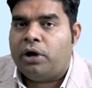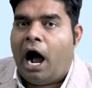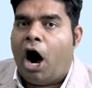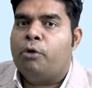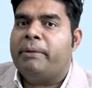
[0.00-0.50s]

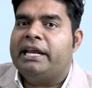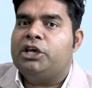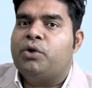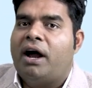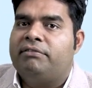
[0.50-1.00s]
how many
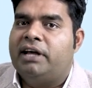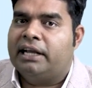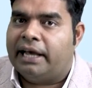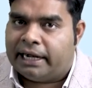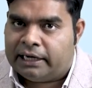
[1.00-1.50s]
you have
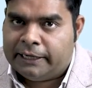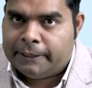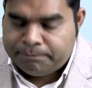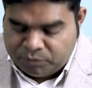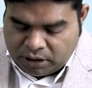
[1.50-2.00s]
done
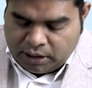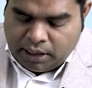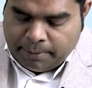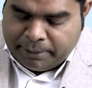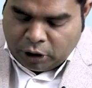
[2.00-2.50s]
correctly.
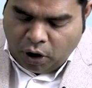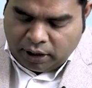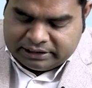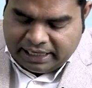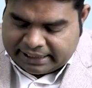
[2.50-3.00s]

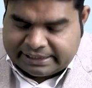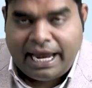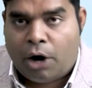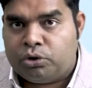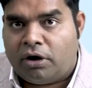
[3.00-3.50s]
Because let's say
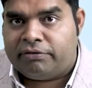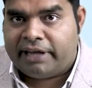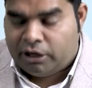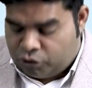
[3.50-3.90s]
out of 10